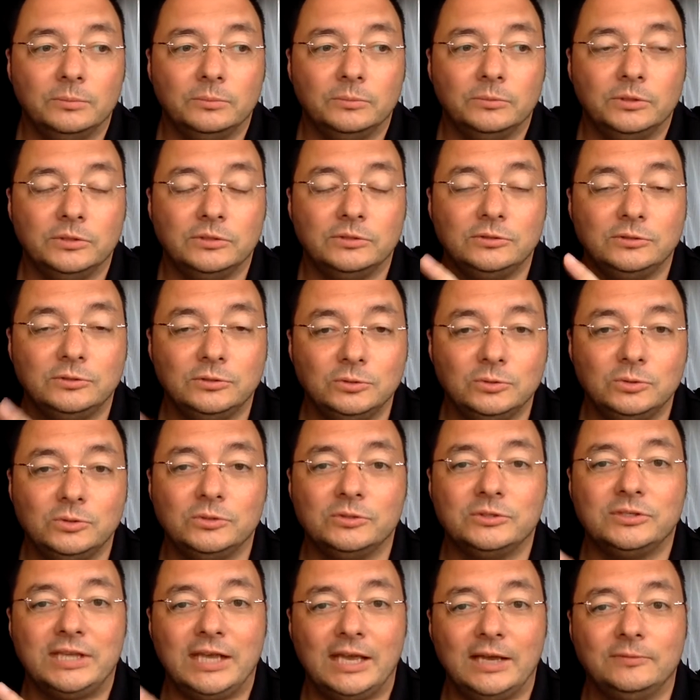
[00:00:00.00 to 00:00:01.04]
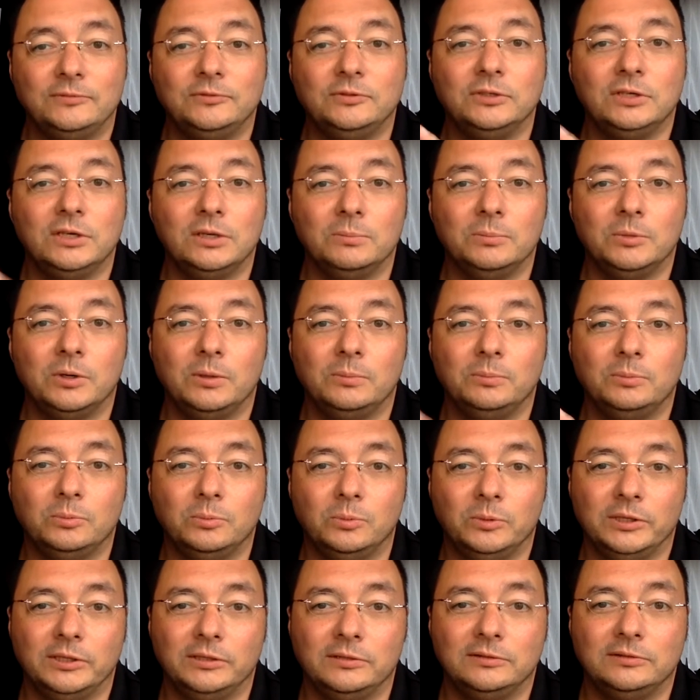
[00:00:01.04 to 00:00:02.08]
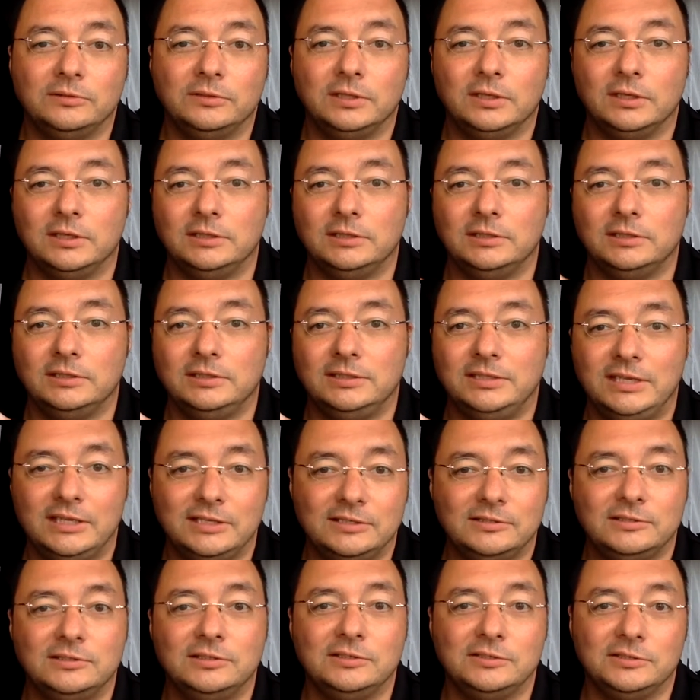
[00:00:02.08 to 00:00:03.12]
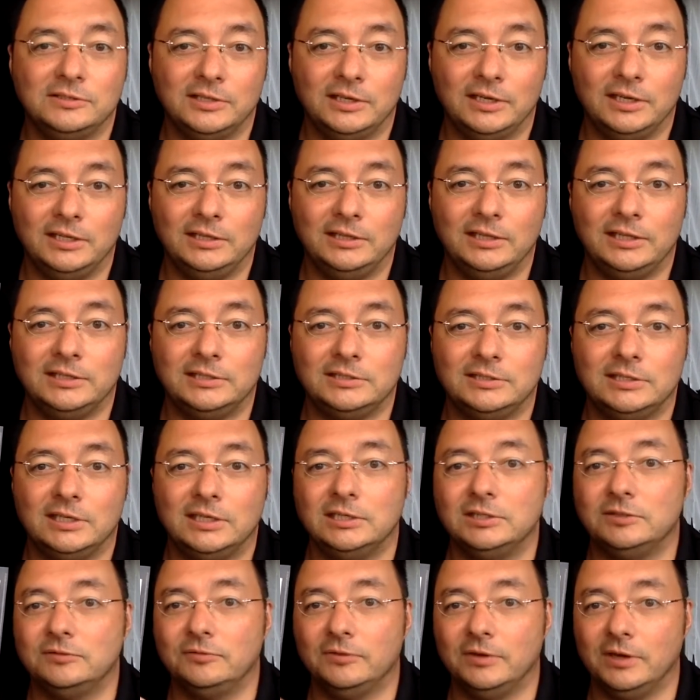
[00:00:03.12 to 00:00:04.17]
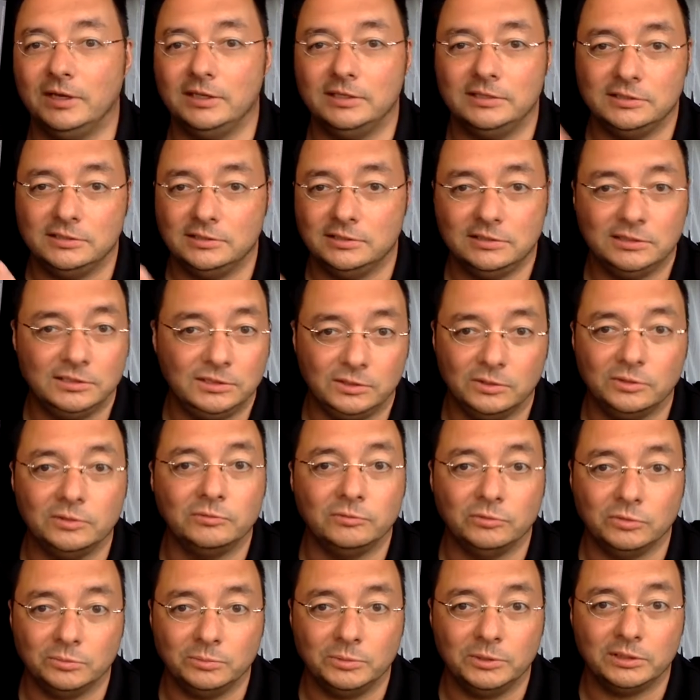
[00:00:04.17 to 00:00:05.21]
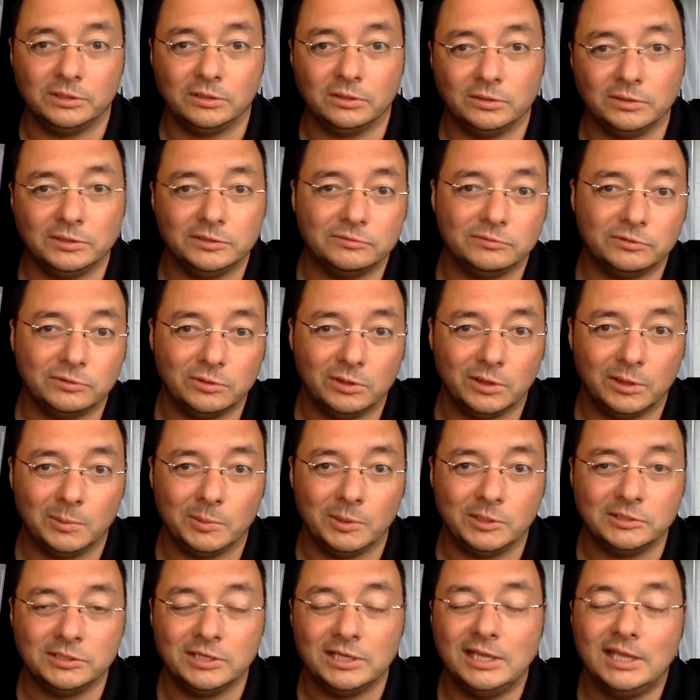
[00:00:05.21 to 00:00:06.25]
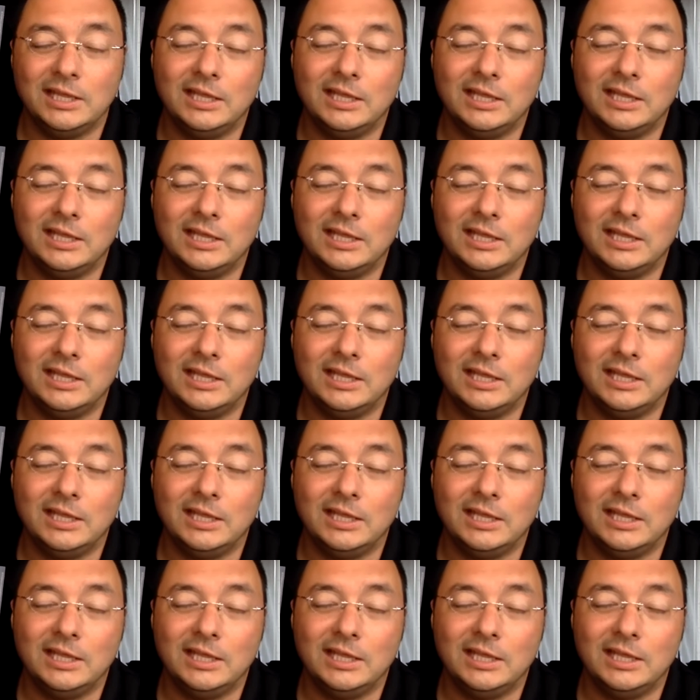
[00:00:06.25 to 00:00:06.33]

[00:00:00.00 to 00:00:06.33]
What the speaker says: The students have to come up with test design that satisfies, the rubric and all these requirements,